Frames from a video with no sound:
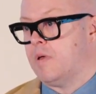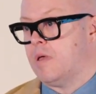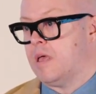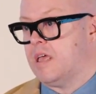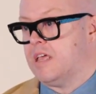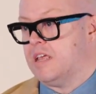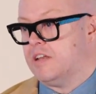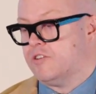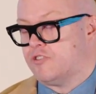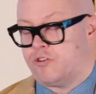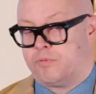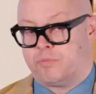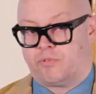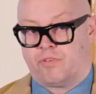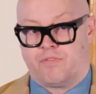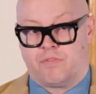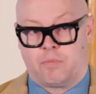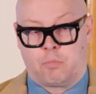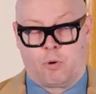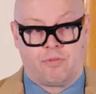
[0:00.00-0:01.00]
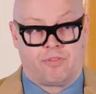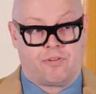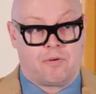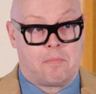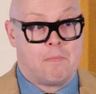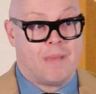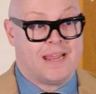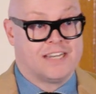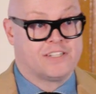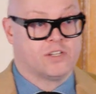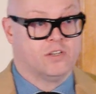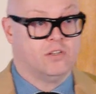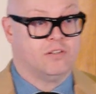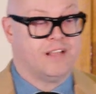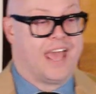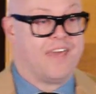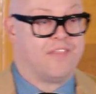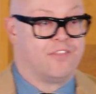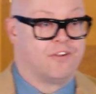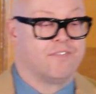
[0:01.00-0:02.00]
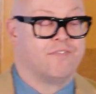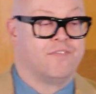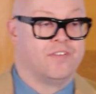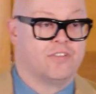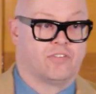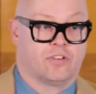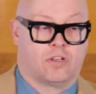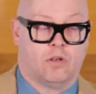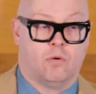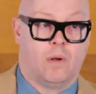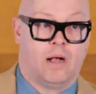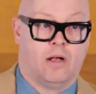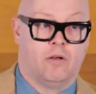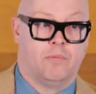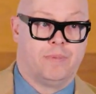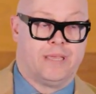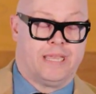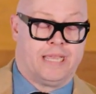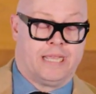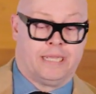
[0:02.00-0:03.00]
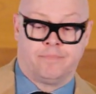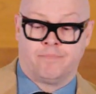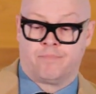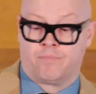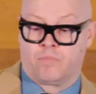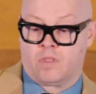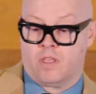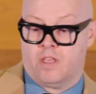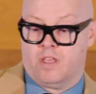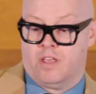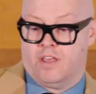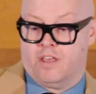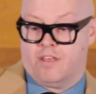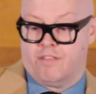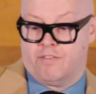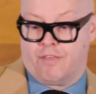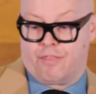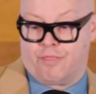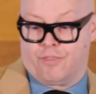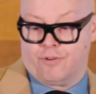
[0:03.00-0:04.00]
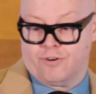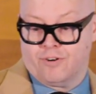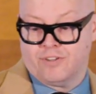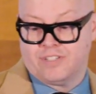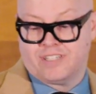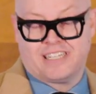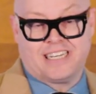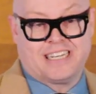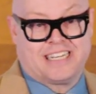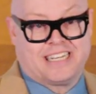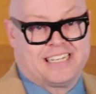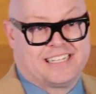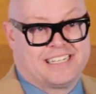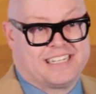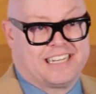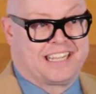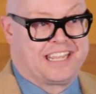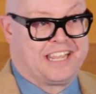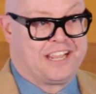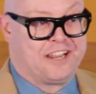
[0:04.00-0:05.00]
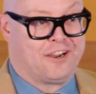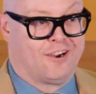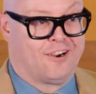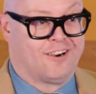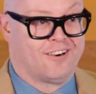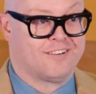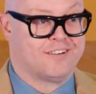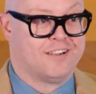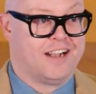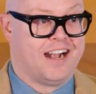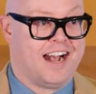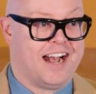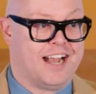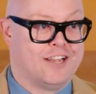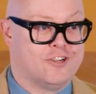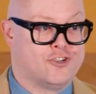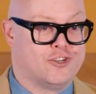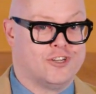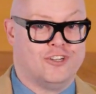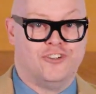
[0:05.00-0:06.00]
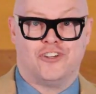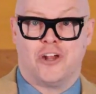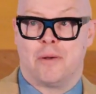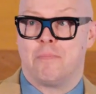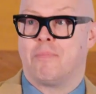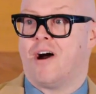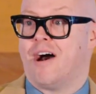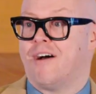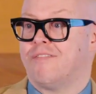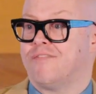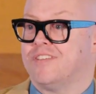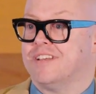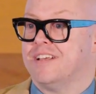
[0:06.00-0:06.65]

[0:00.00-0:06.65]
in terms of both their mental and their physical well-being. The third statistic here should jump off